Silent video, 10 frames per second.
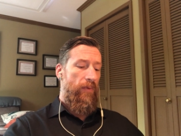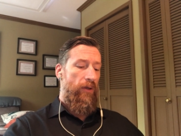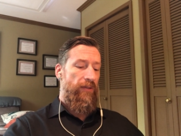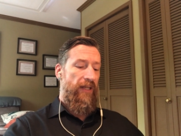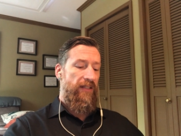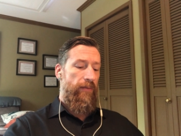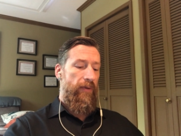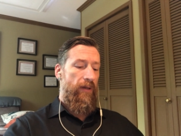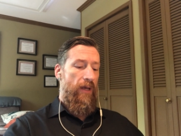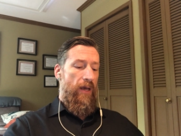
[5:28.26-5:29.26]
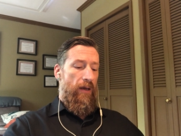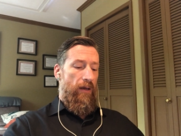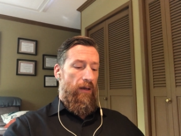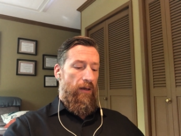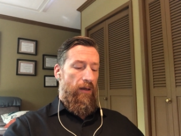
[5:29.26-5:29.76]
You know, take someone,
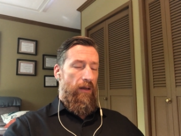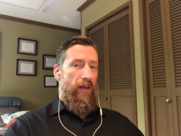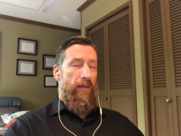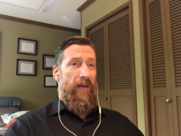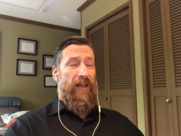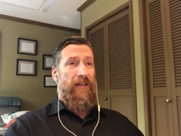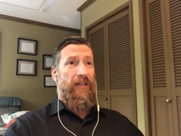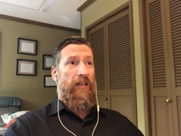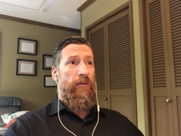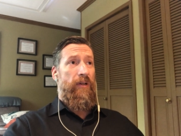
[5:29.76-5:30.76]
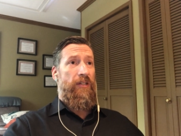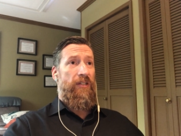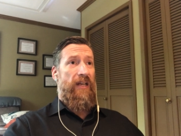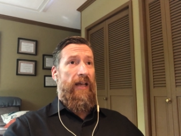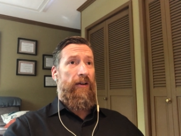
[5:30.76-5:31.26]
I'm going to say you don't want to
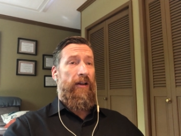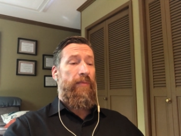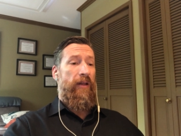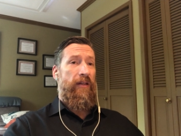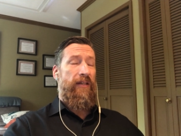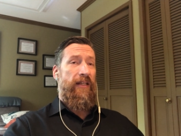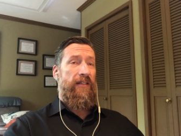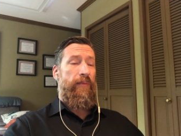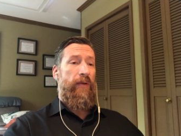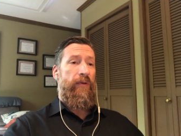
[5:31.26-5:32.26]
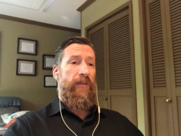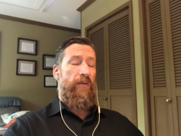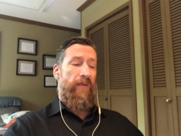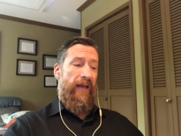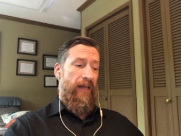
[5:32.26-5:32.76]
just hire anybody. It takes somebody with
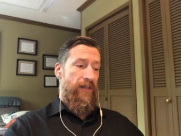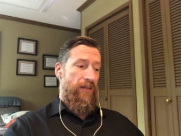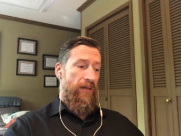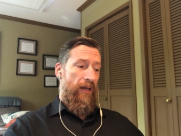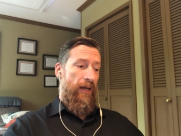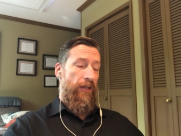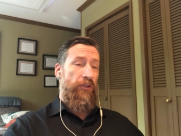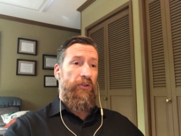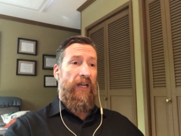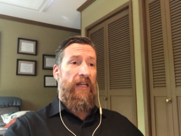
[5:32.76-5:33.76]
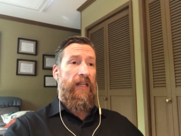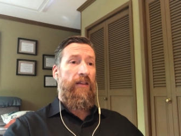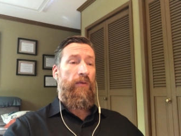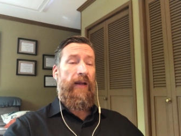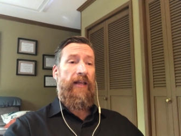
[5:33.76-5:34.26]
the right
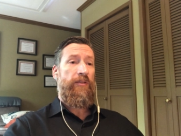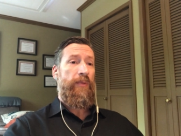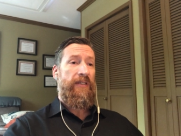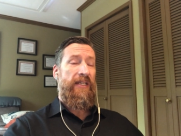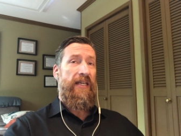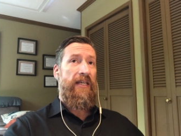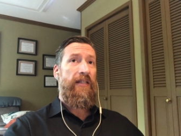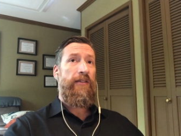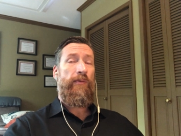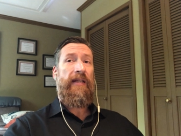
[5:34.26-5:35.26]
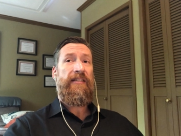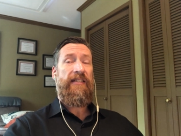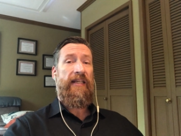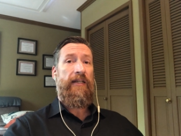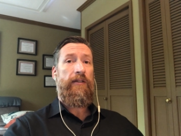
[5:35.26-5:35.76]
training, the right expertise, the right
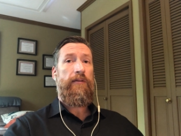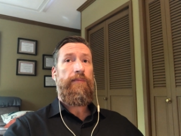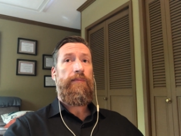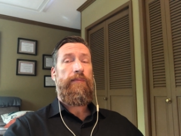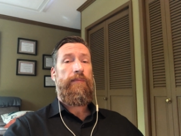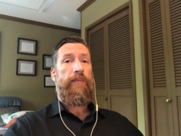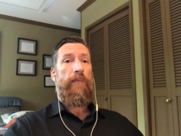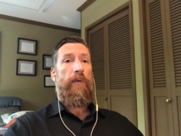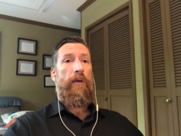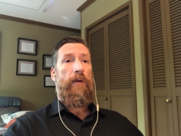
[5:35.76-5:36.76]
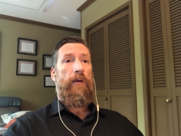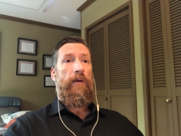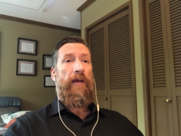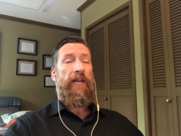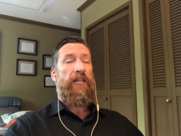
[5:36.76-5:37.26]
skill,
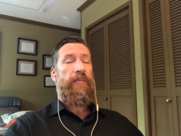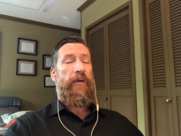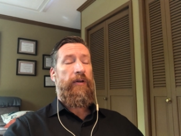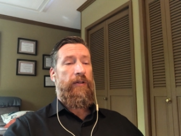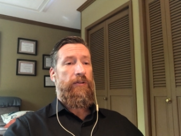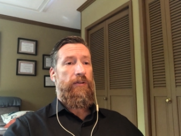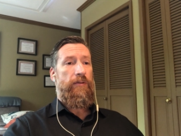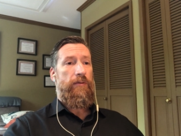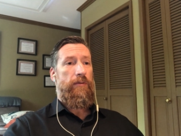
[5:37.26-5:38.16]
and the experience